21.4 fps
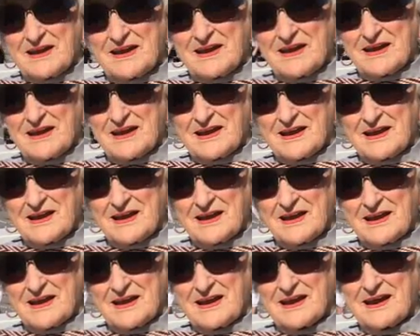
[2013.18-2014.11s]
it was
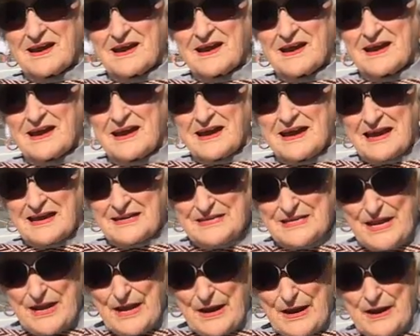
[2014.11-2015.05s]
Tahoe when I was.
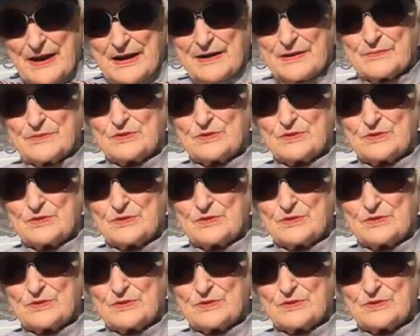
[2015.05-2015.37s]
Yeah,